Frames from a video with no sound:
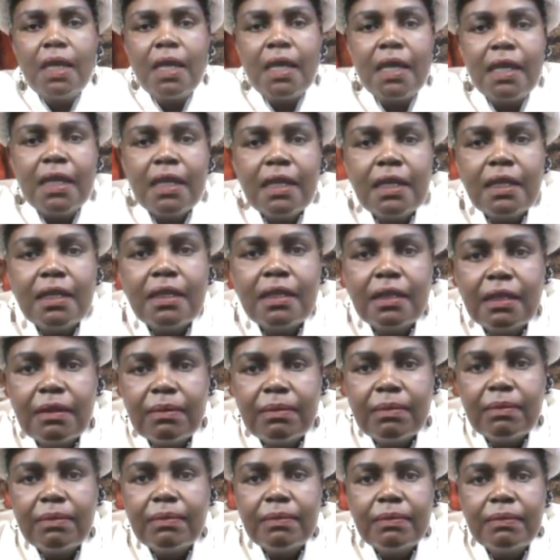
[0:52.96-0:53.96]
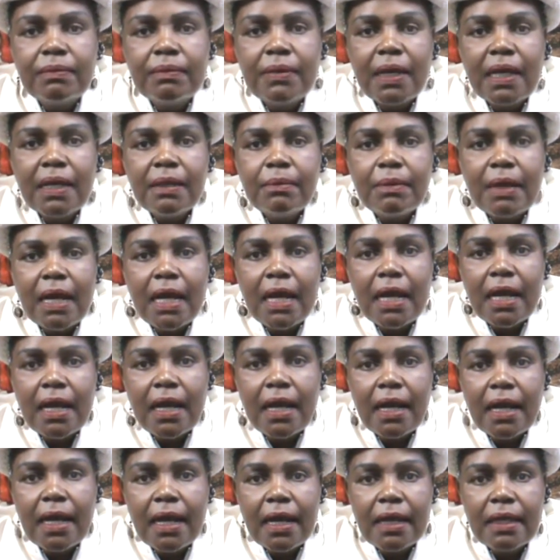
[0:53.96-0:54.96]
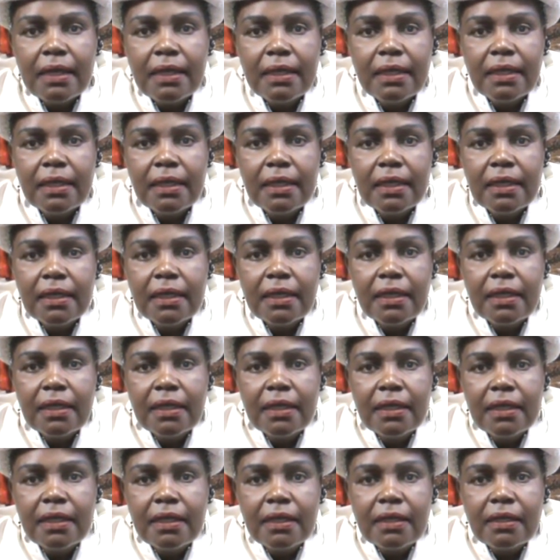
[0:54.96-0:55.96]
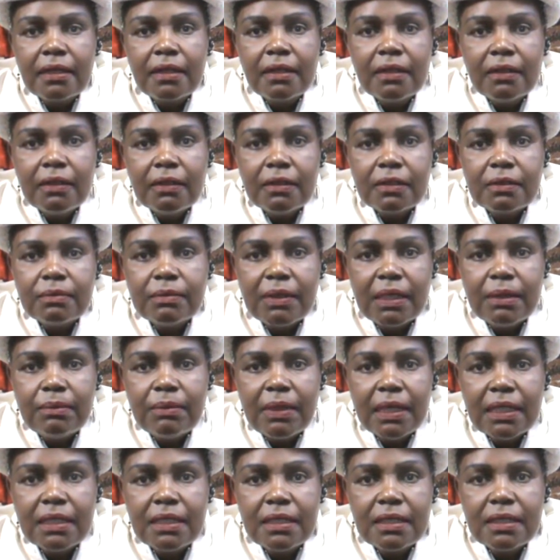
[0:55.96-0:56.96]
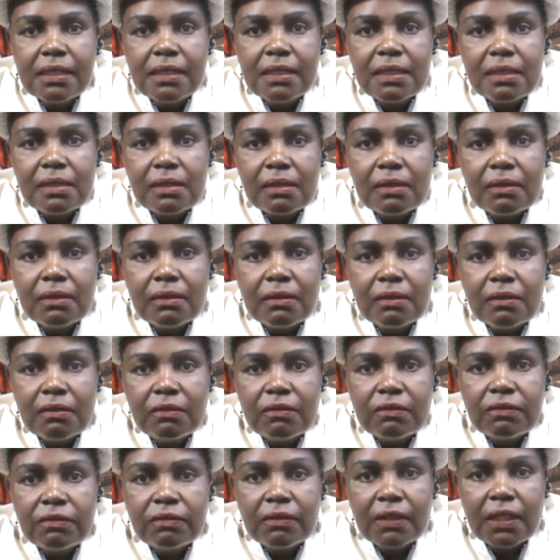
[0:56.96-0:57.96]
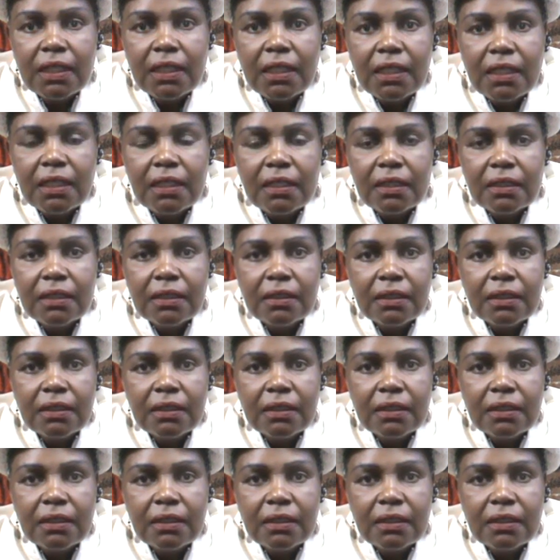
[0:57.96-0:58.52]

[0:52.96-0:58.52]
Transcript: Hey, bye-bye. Gosh, my battery is over.